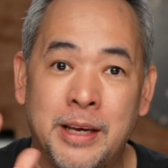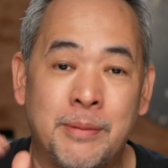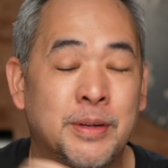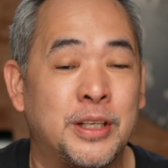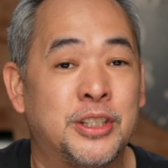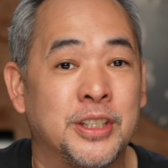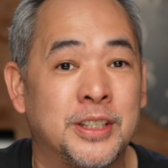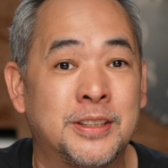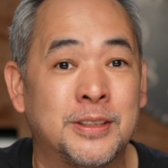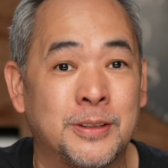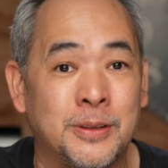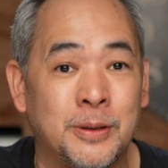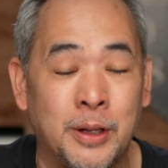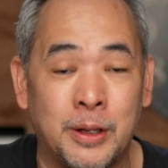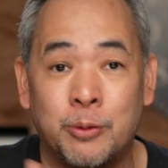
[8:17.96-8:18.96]
the image is,
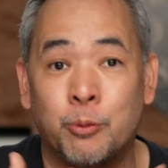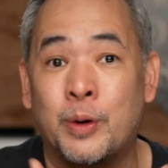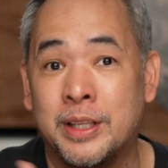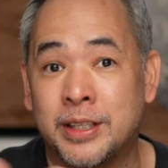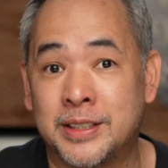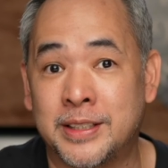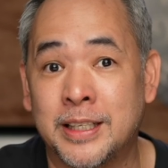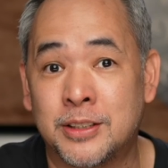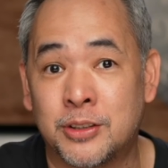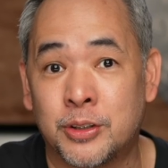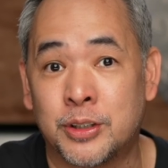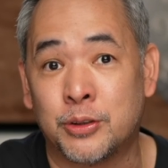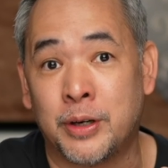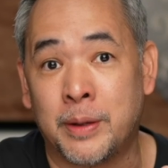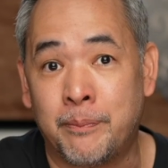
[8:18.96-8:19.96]
well, the
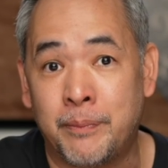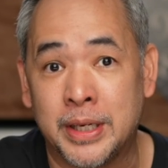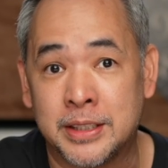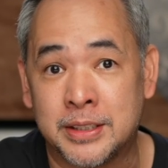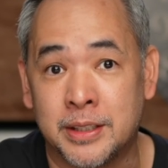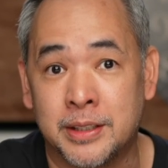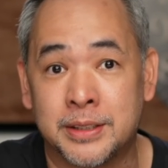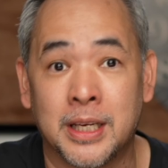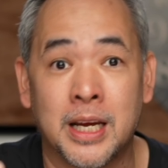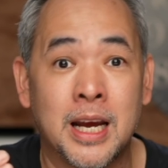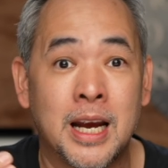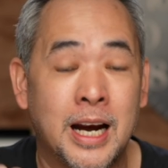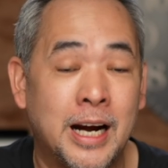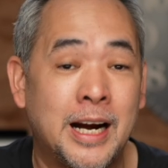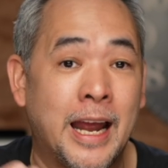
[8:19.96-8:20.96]
sensors or the pixels
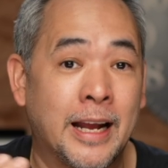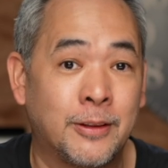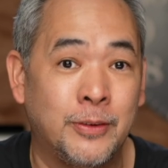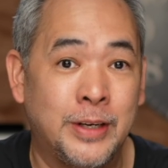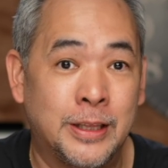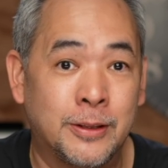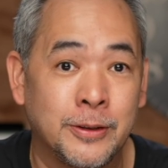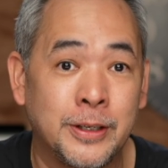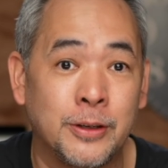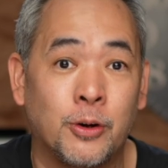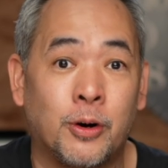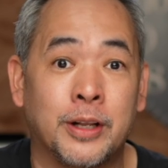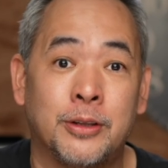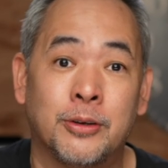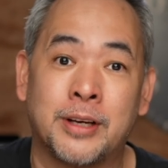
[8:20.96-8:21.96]
are actually turned
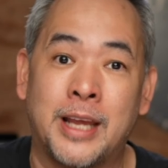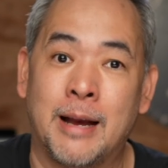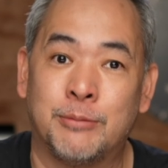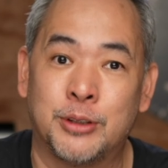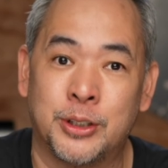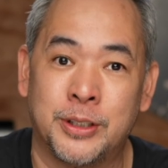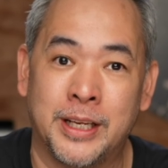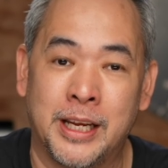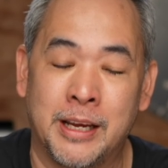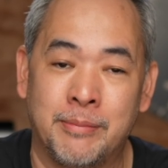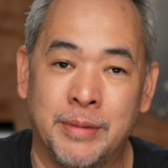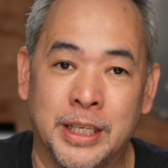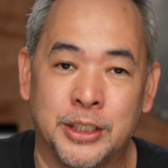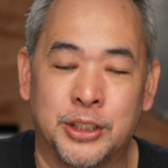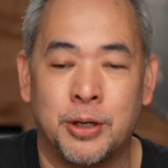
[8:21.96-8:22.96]
on to capture the
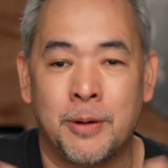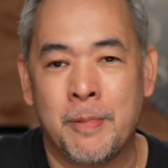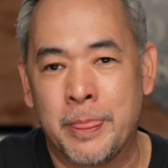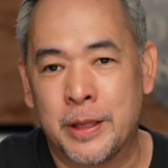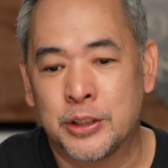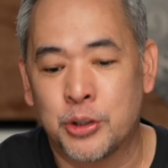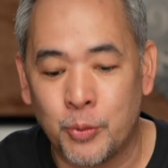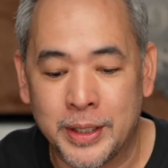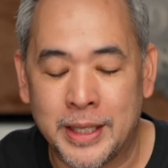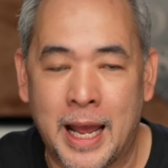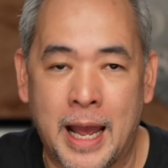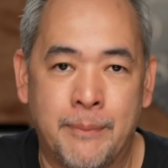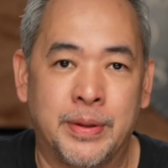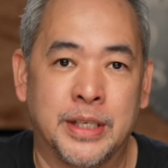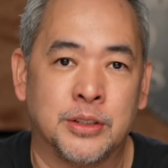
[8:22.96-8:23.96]
image. So what
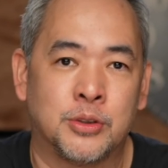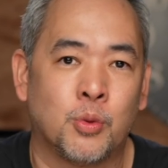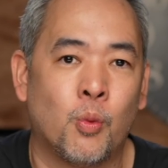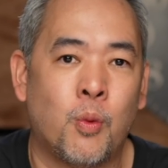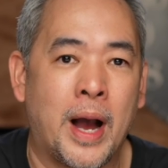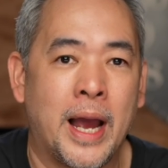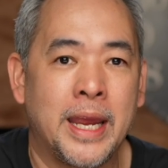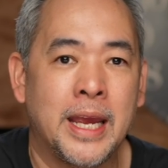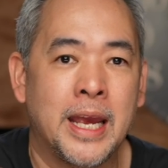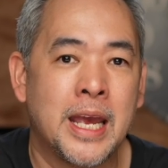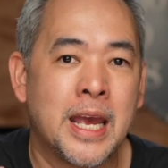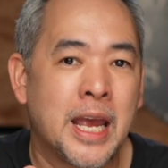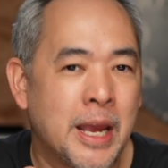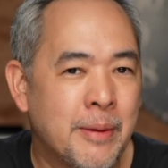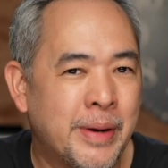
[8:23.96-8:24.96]
happens? Why
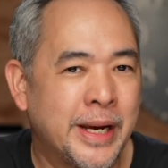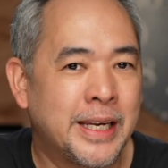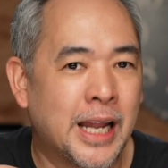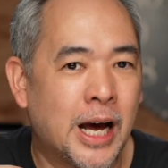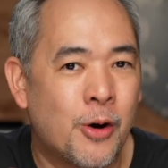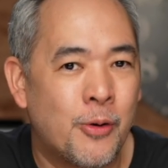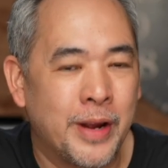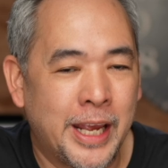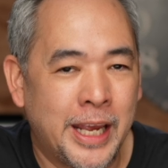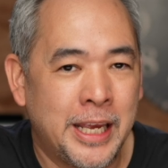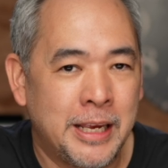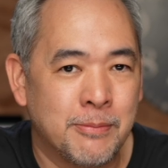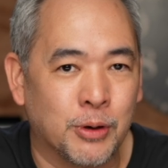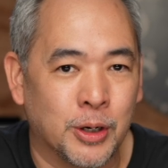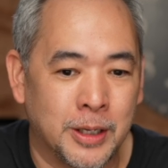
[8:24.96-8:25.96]
am I now
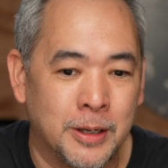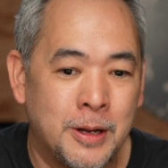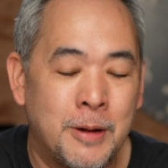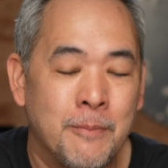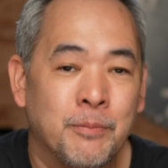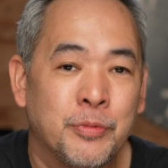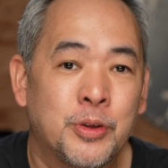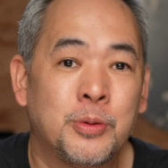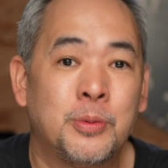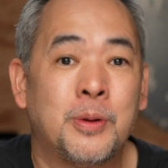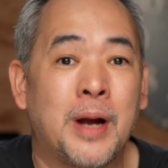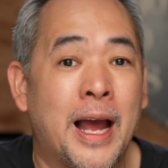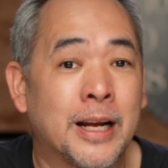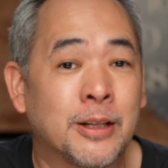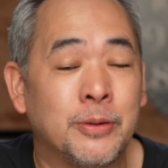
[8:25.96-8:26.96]
able
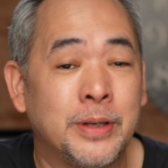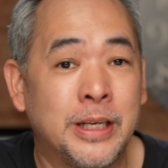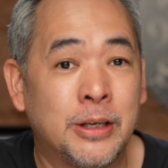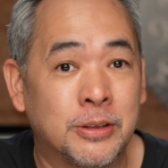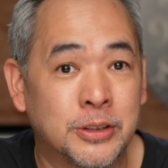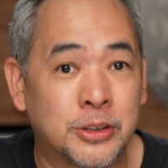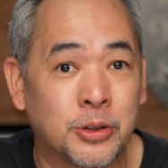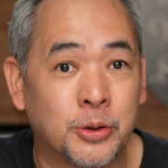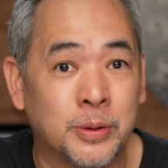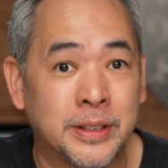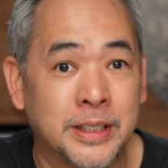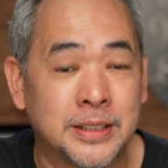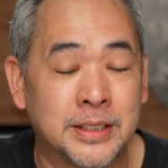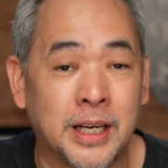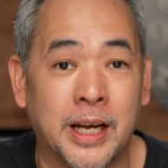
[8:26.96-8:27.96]
to actually control
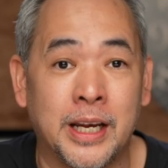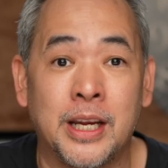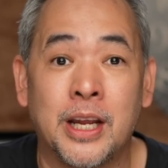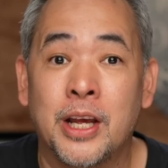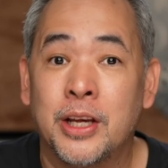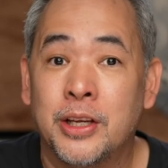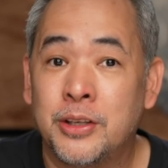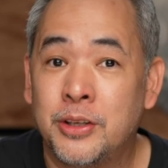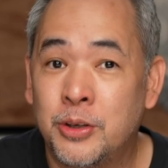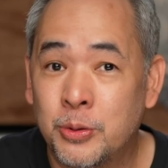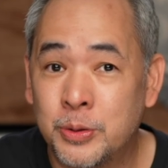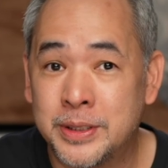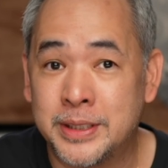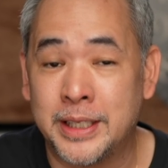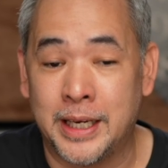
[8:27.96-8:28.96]
the sun
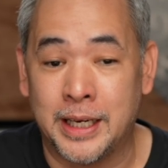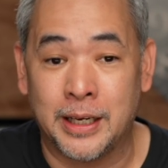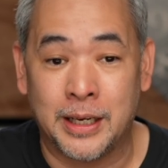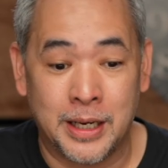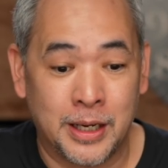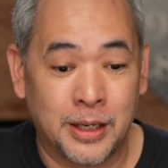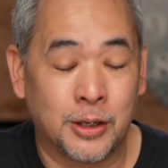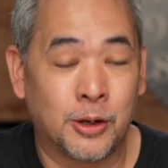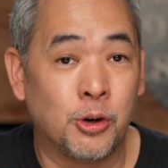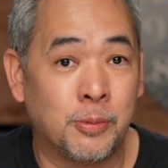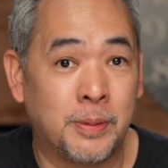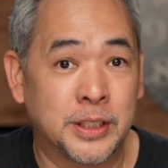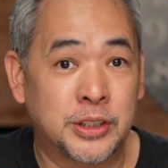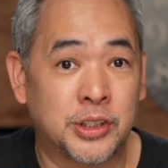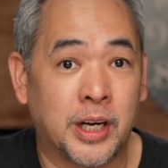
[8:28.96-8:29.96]
using
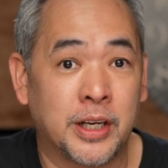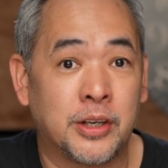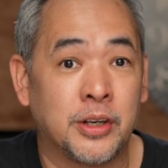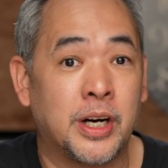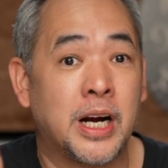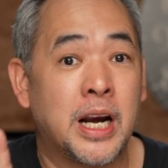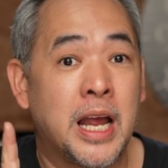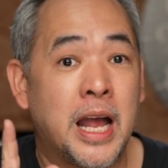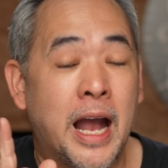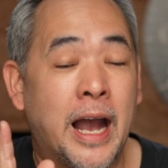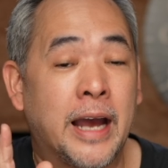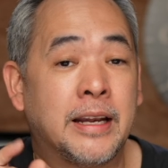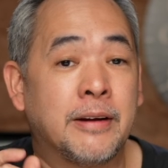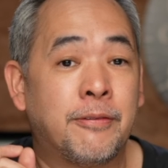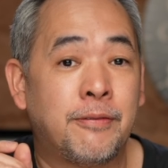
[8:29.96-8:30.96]
global shutter
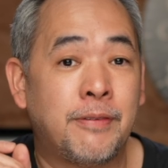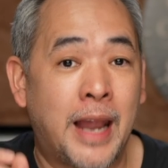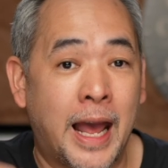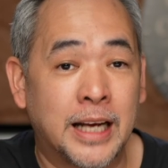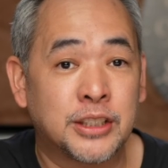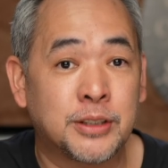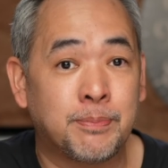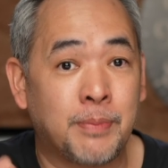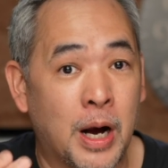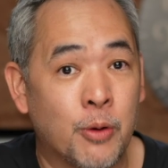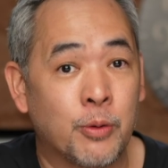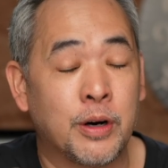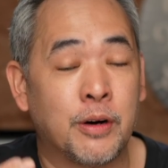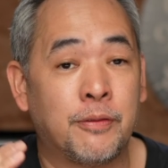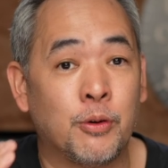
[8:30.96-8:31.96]
at a flash
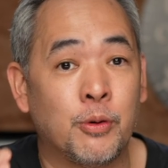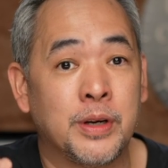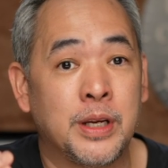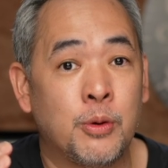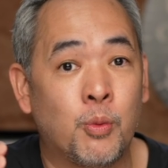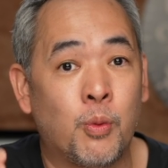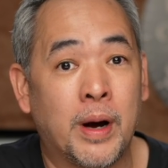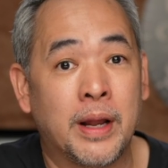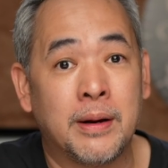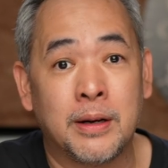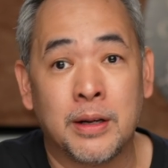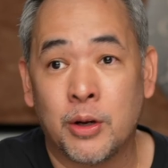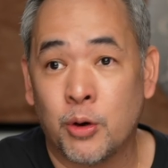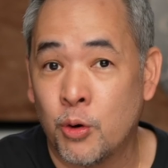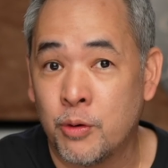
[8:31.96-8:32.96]
power of only
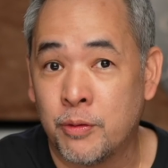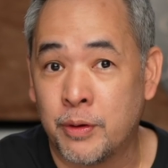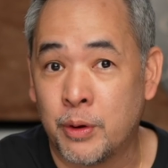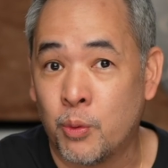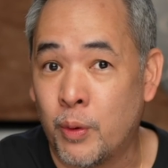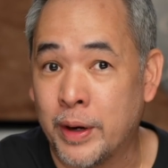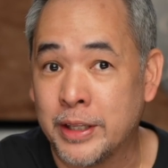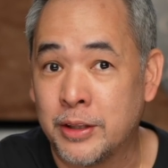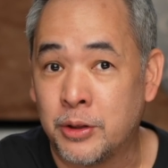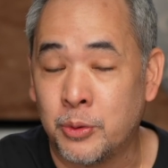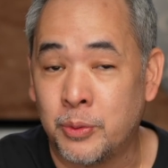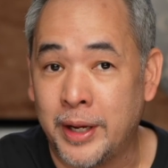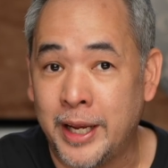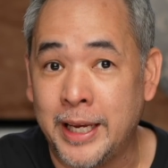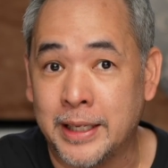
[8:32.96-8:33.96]

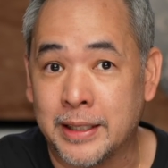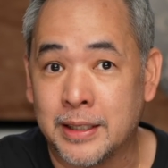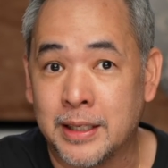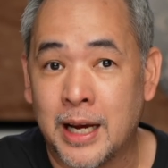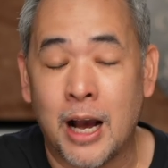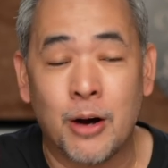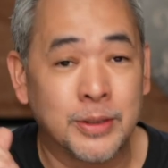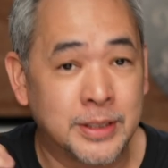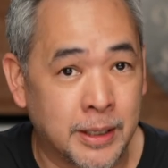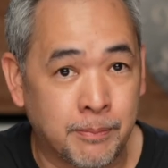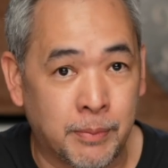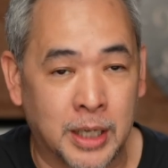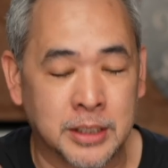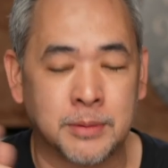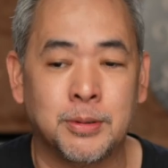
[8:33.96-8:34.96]
1/128? How is
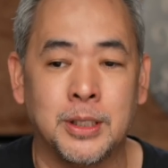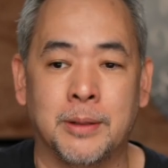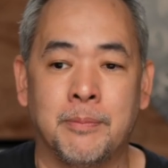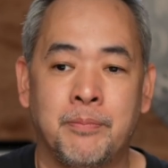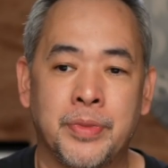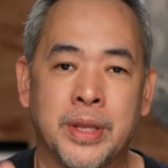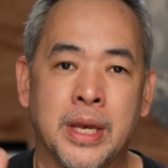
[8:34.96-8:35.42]
that possible?